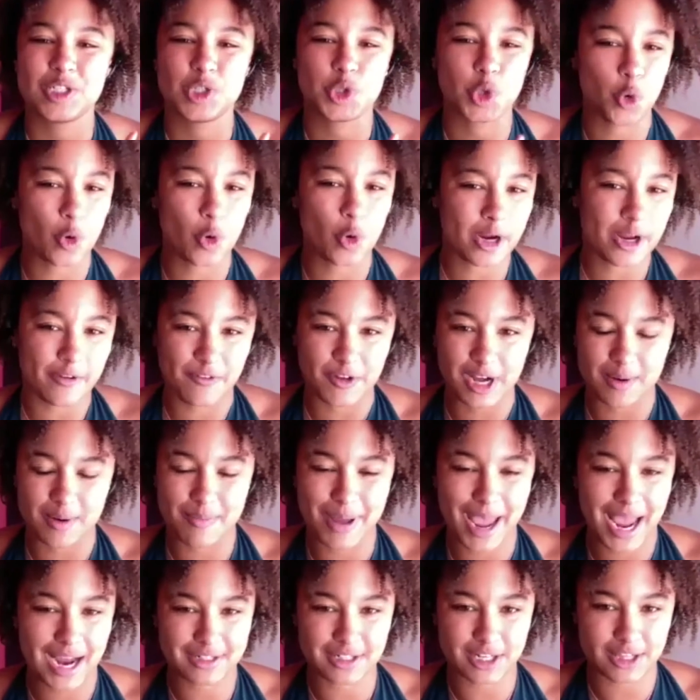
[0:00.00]

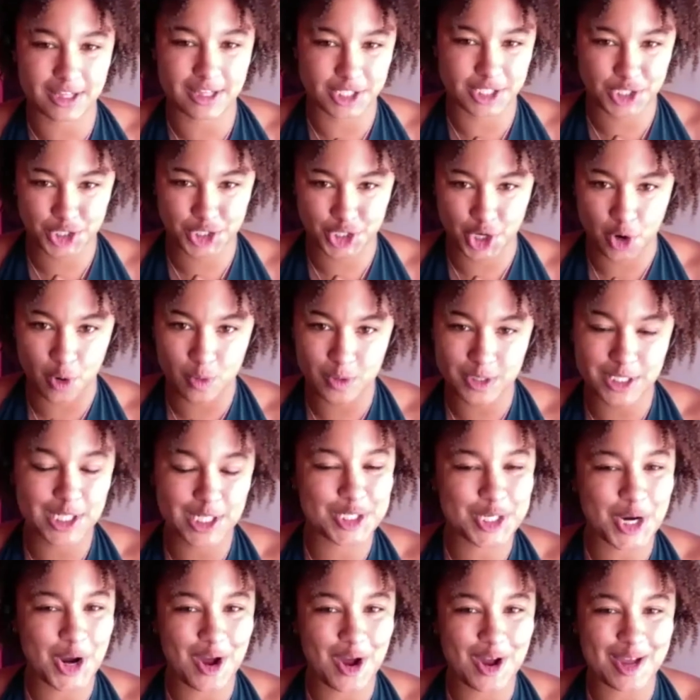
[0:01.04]
Jorgovan, back to the show
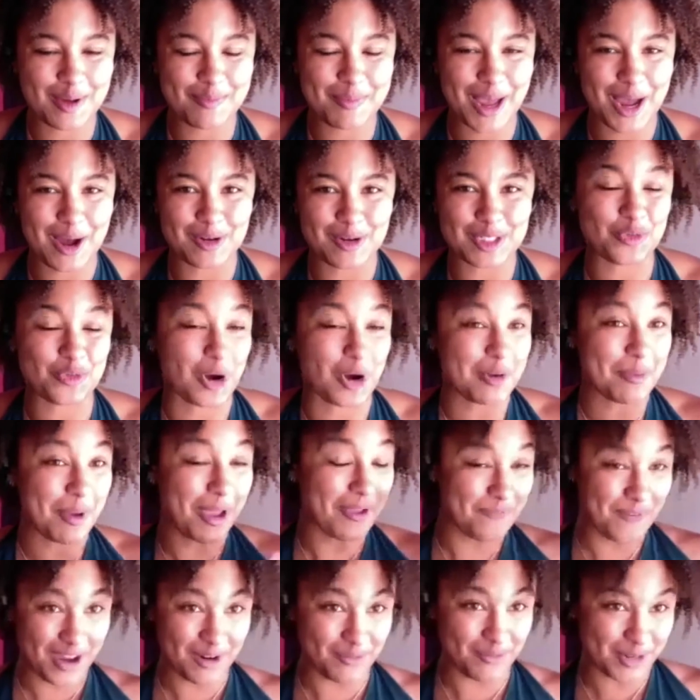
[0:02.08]
to talk about one of
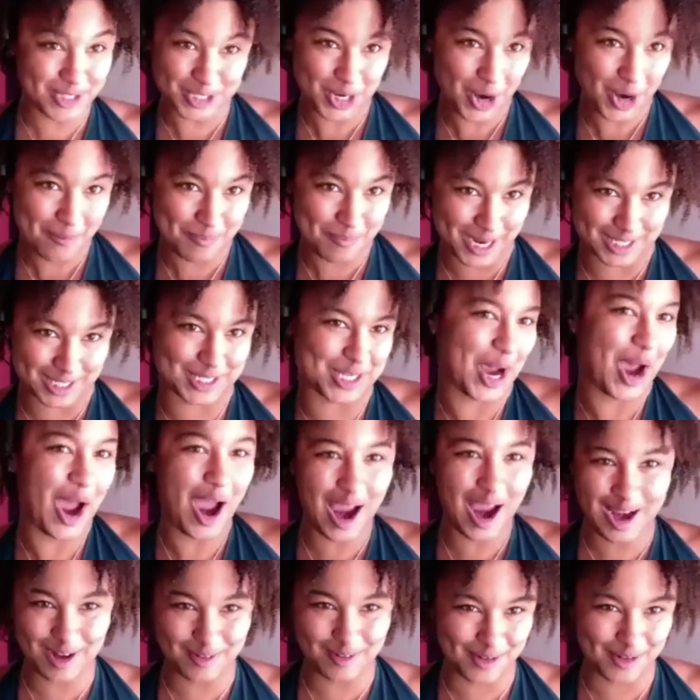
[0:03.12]
my favorite topics,
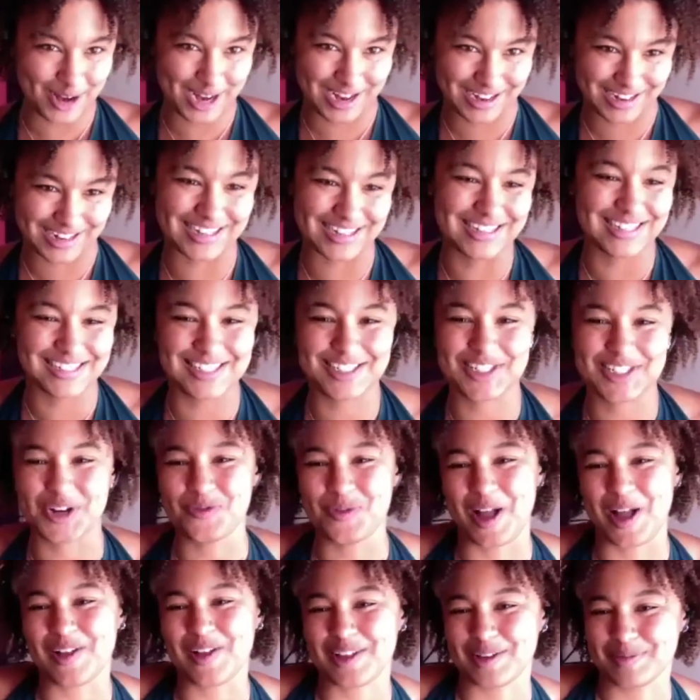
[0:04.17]
hiring. So
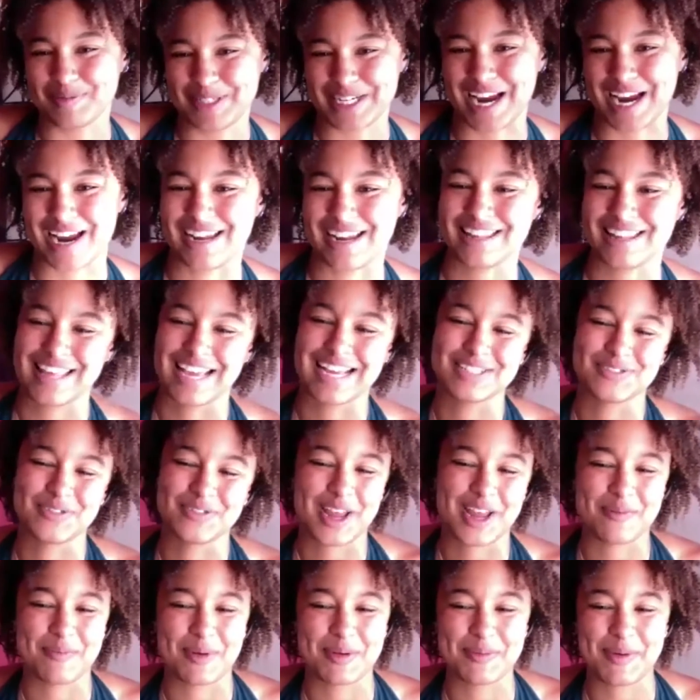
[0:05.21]
welcome, Jake. Thanks
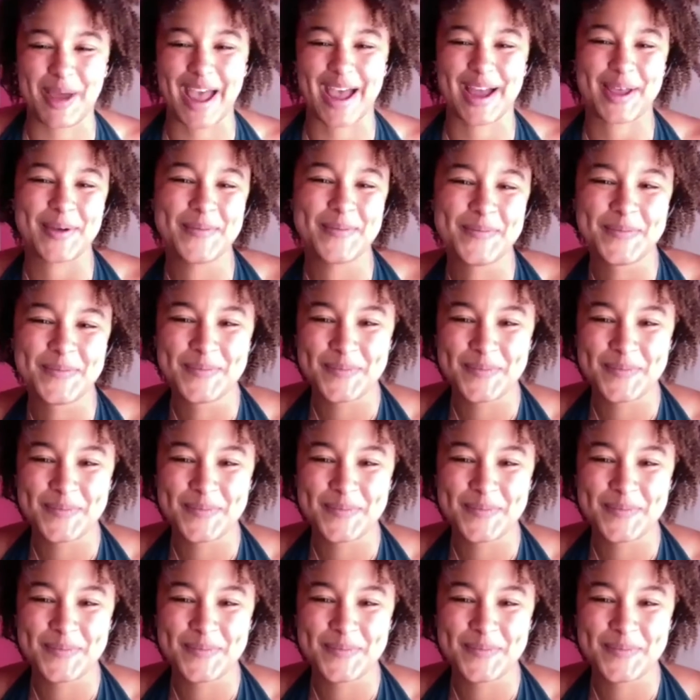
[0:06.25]
for coming back.